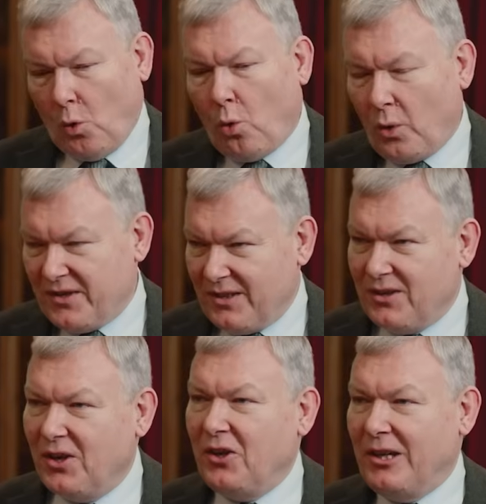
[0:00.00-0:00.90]
always
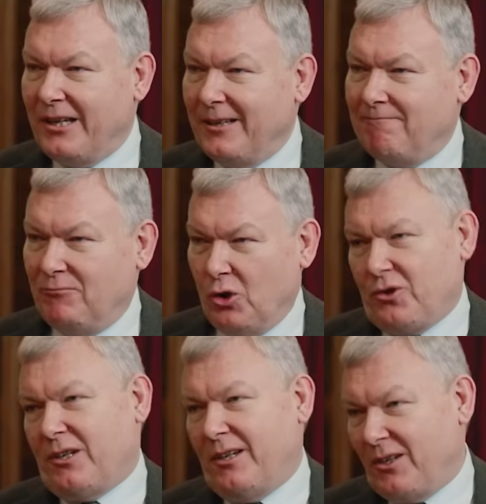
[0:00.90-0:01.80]
internally
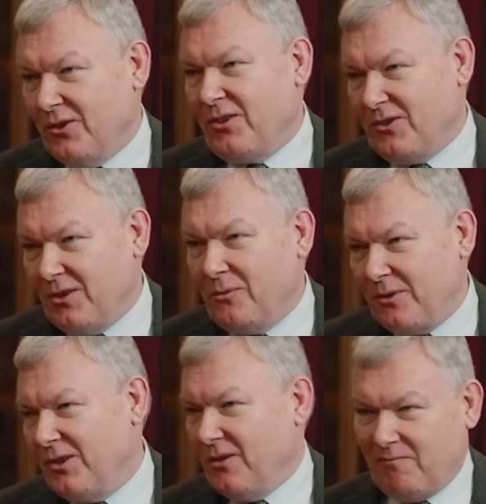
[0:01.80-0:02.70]
logically consistent,
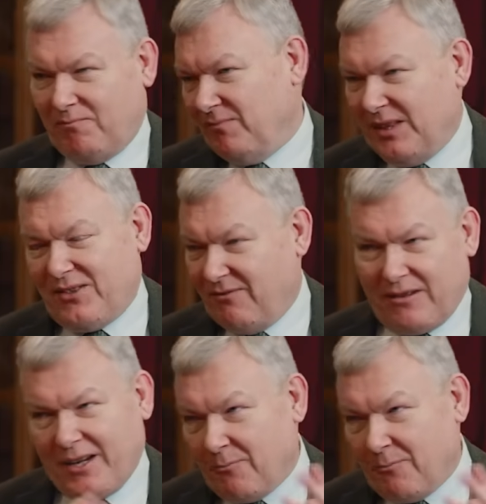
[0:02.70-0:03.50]
which is it's a very